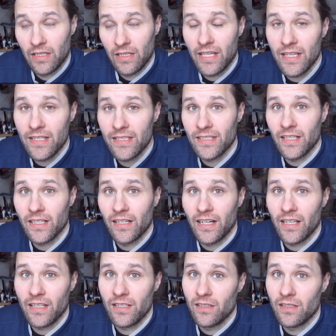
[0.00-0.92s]

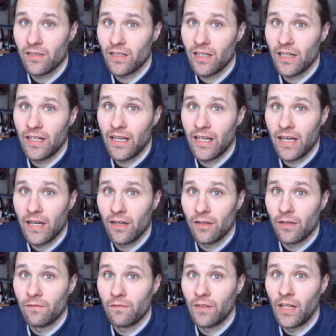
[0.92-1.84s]
kickstart it, you're kind of
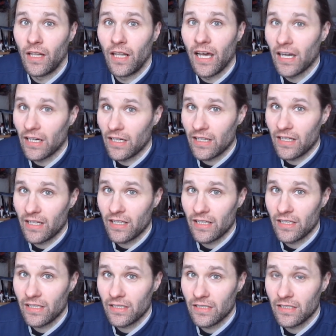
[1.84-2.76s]
out of luck.
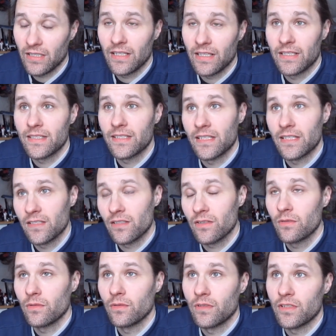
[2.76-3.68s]
And since
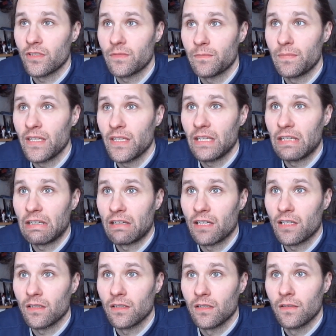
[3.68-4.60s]
scooters
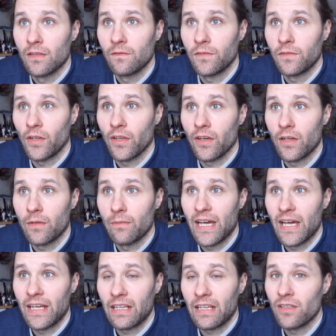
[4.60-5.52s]
being fully
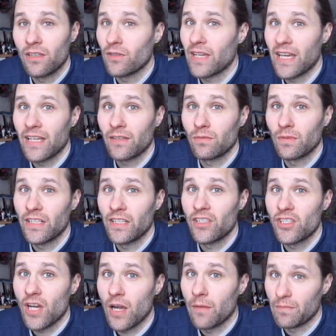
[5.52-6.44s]
automatic, you can't really
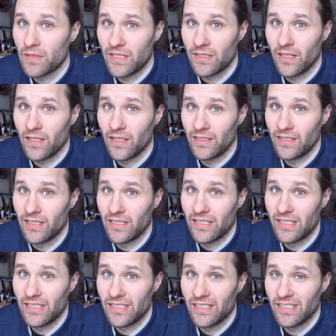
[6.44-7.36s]
jump start
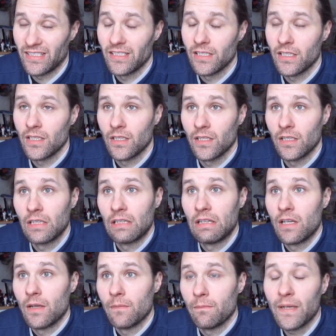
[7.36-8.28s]
it.
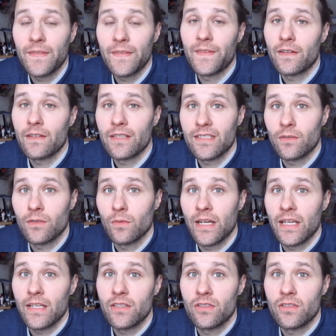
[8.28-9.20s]
But there is a
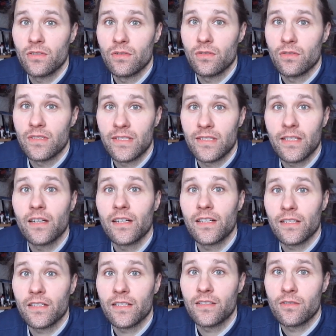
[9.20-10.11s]
way to
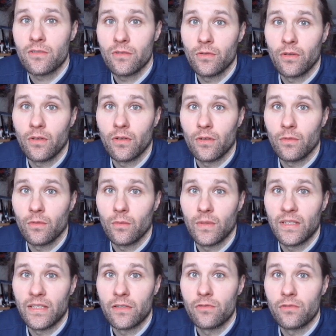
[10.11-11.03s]
start a scooter
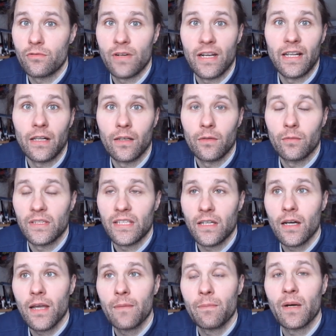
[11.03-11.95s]
with a drill, with a
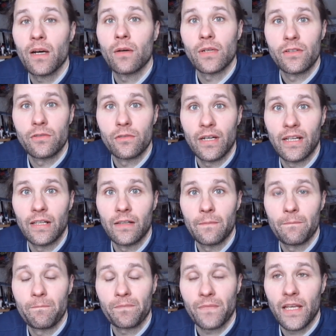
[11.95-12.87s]
high power drill.
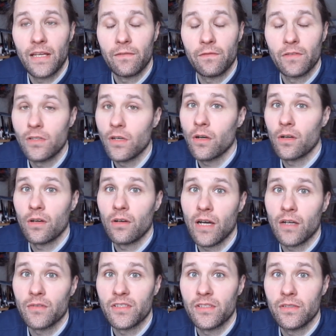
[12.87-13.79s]
And if you don't know
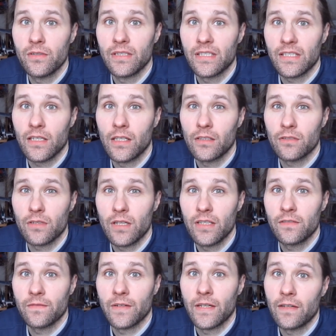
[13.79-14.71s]
how to do it, I'll try
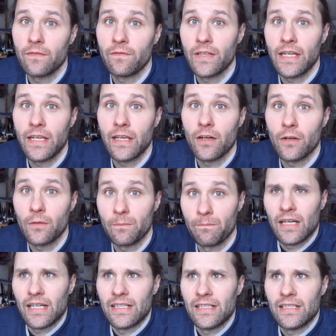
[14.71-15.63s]
to find a video.
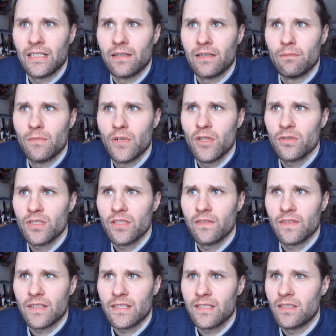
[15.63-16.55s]
And most
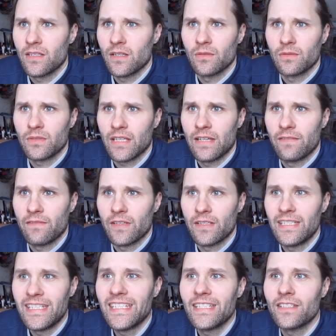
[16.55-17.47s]
of us don't ever
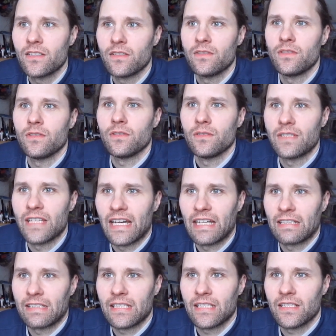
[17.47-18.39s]
need to do
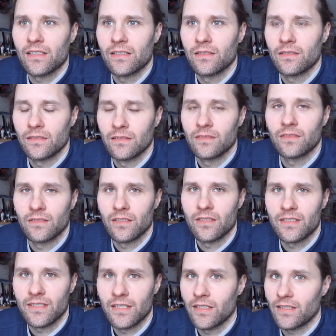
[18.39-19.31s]
that
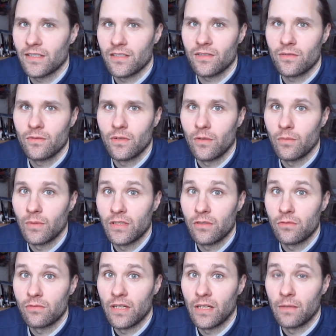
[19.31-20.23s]
to start a scooter with
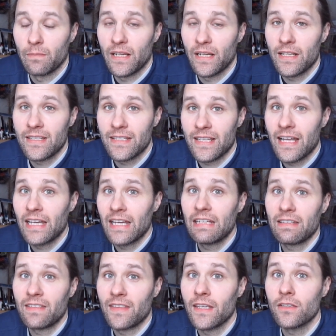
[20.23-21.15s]
the drill, but it's a
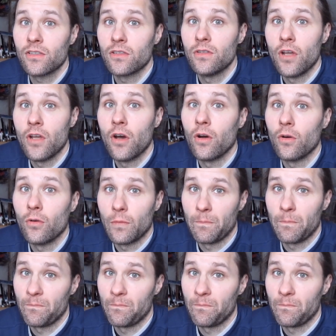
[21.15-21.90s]
handy thing to know